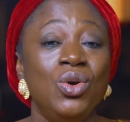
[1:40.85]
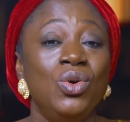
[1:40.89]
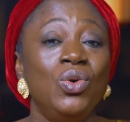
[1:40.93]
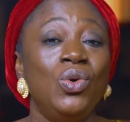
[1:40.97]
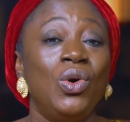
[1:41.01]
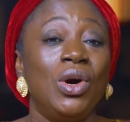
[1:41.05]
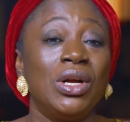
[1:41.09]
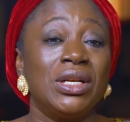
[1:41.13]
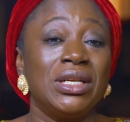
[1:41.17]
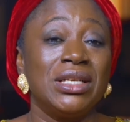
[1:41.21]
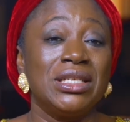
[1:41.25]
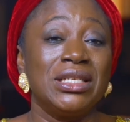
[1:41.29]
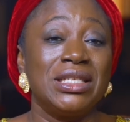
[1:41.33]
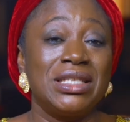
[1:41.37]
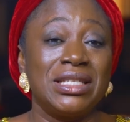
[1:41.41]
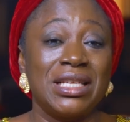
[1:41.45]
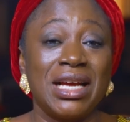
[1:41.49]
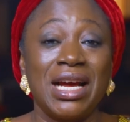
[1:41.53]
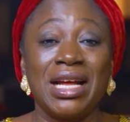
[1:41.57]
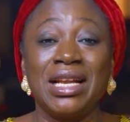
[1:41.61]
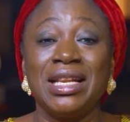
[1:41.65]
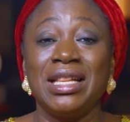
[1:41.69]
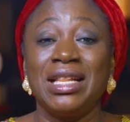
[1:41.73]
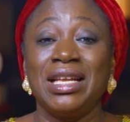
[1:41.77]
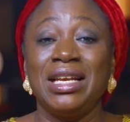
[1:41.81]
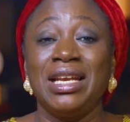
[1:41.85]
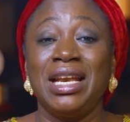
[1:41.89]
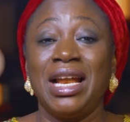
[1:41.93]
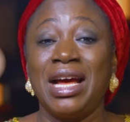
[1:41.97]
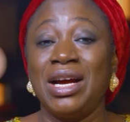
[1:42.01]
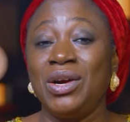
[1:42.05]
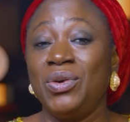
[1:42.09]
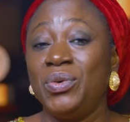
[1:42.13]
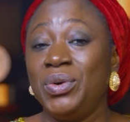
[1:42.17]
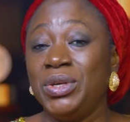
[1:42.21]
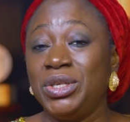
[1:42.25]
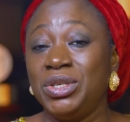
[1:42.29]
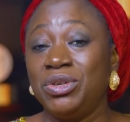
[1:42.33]
who understand the
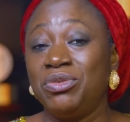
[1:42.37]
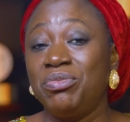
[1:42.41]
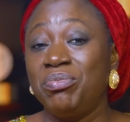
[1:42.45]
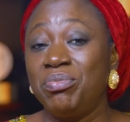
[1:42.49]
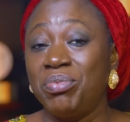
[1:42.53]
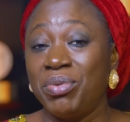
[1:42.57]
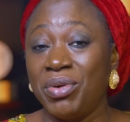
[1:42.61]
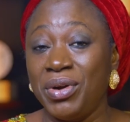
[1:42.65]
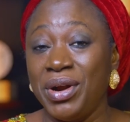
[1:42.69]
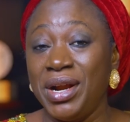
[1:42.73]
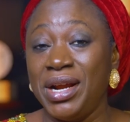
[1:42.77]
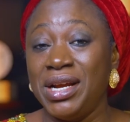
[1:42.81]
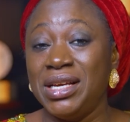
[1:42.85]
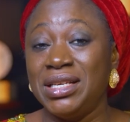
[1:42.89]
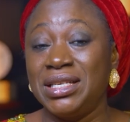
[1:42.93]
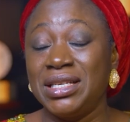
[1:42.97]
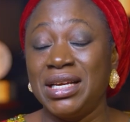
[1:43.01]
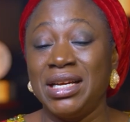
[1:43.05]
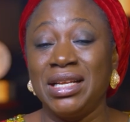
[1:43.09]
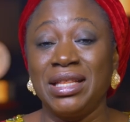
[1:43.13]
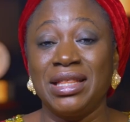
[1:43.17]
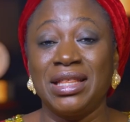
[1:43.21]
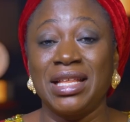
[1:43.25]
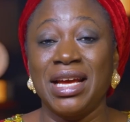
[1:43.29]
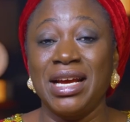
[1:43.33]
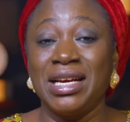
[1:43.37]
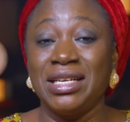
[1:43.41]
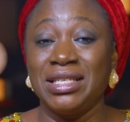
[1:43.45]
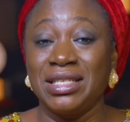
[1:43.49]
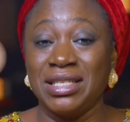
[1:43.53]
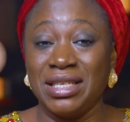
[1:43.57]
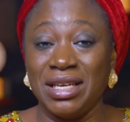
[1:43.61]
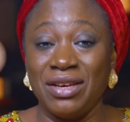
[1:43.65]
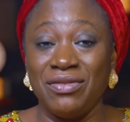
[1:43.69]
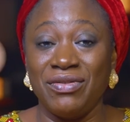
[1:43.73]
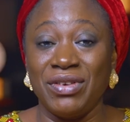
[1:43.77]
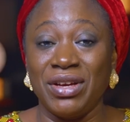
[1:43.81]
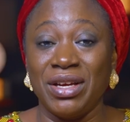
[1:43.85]
language of praise and
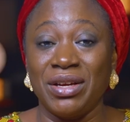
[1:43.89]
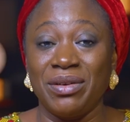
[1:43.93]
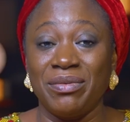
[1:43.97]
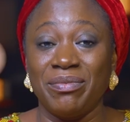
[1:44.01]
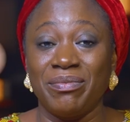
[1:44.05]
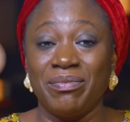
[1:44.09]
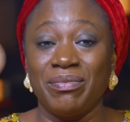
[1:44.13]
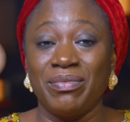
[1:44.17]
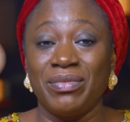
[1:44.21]
thanksgiving.